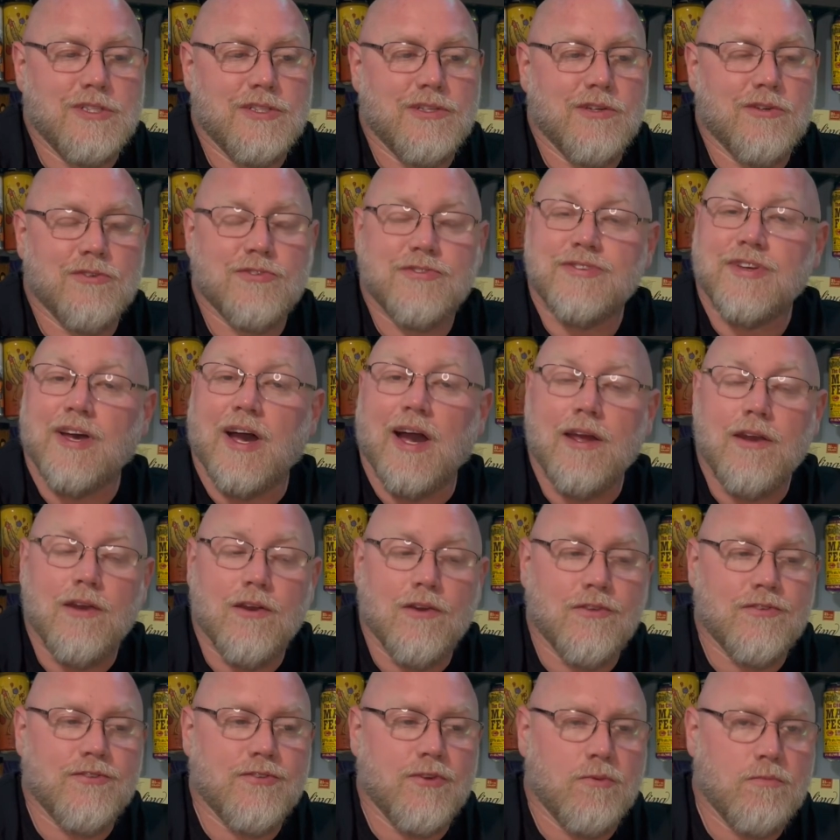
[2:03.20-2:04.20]
you know,
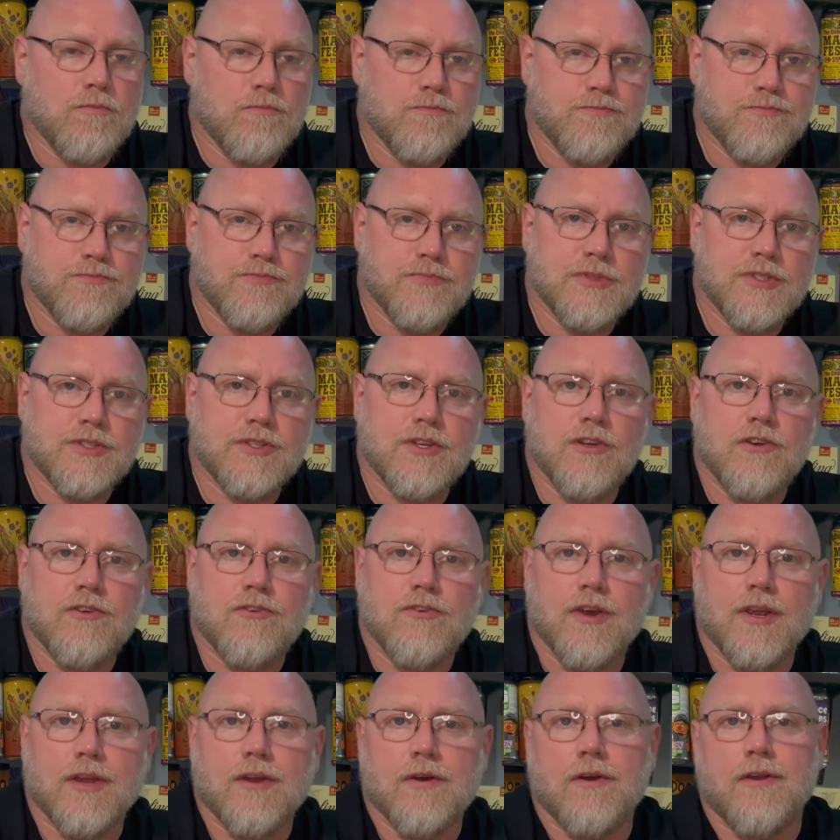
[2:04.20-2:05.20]
cider. So let's get a
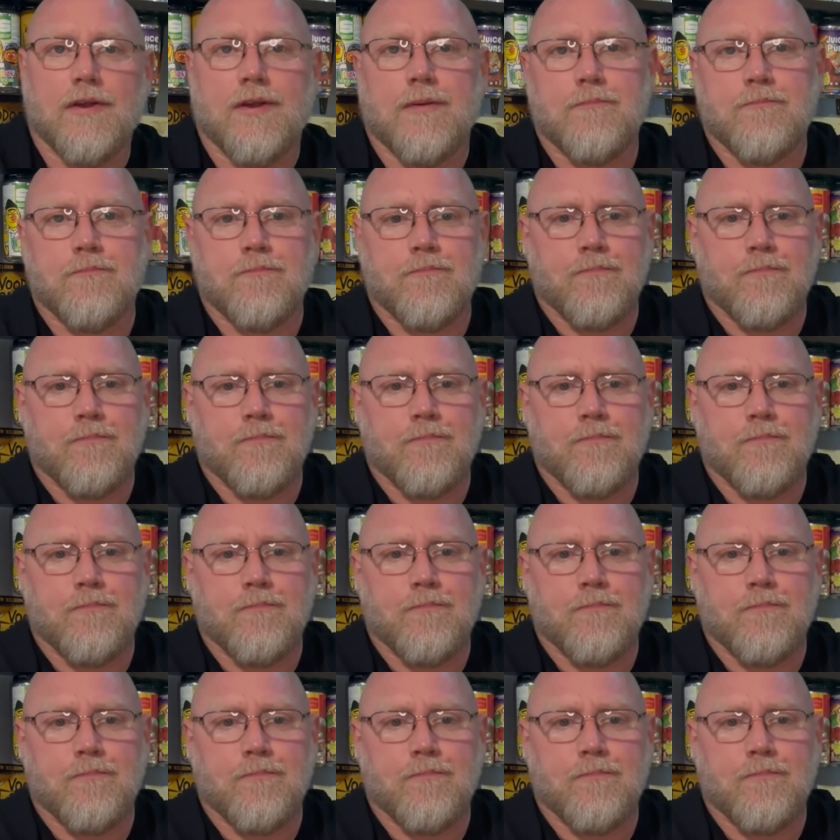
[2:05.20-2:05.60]
drink on it.